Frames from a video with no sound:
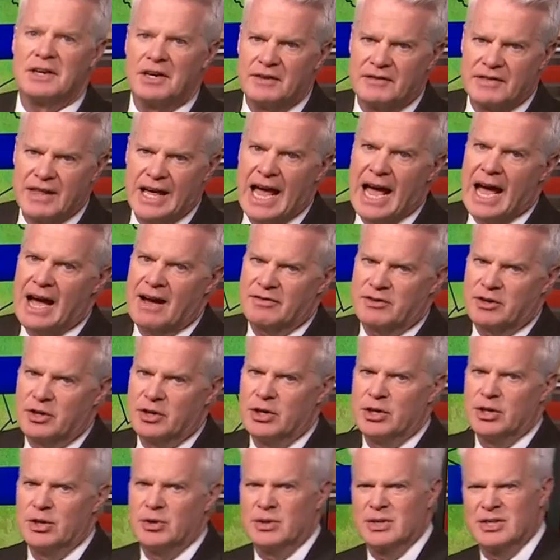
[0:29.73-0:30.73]
of the
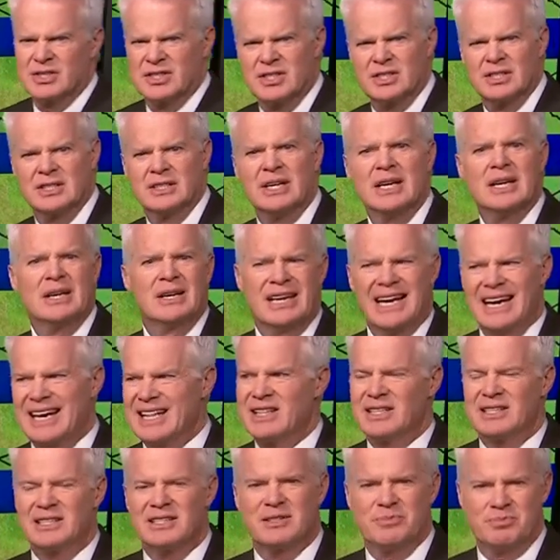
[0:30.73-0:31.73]
afternoon is the kind
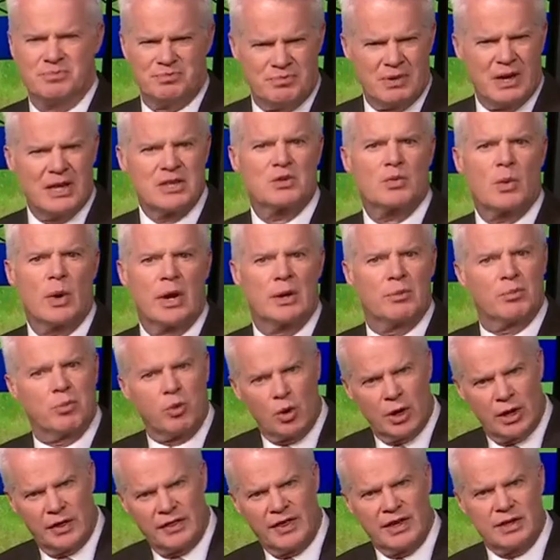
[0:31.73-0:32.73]
of the, the best way to
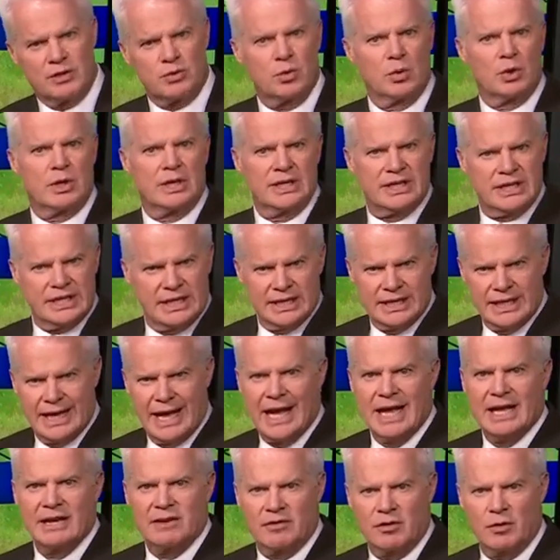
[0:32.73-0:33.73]
put it. Things will continue to
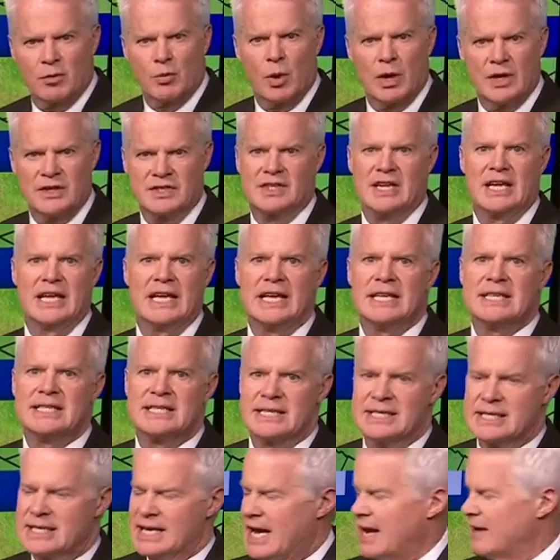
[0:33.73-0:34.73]
end from west to
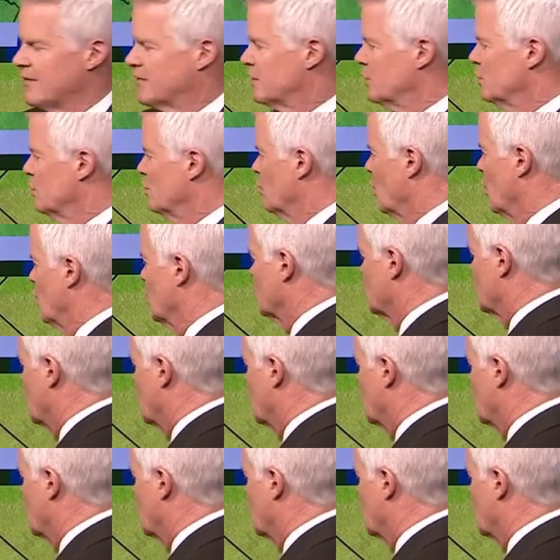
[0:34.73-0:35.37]
east as the afternoon rolls